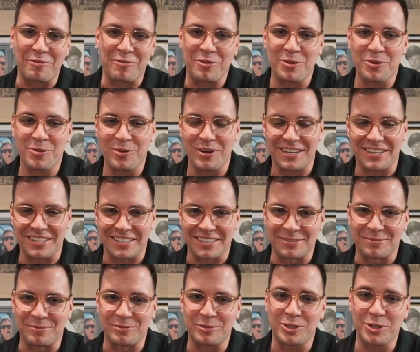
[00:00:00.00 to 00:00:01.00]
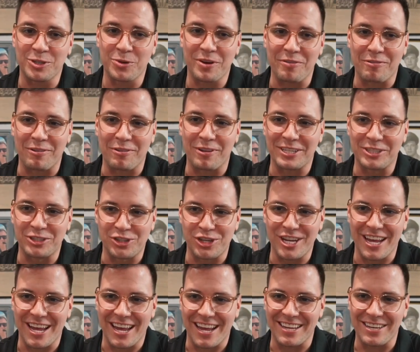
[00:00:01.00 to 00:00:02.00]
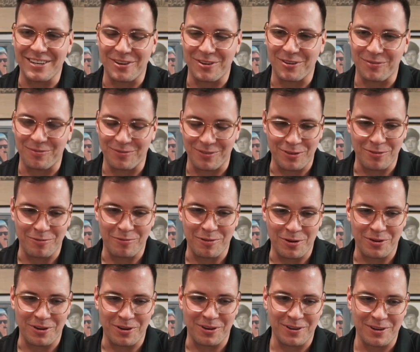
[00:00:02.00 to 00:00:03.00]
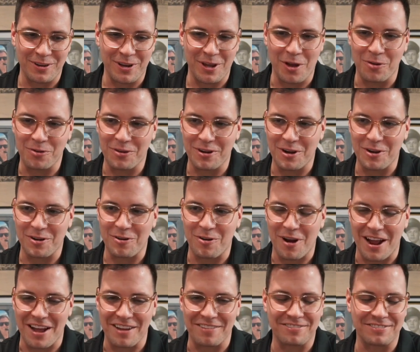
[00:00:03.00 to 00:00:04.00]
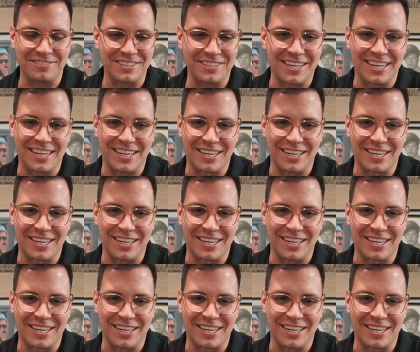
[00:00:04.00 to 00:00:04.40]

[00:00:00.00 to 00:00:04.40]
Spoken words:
if you do any flying GA and you've owned an aircraft,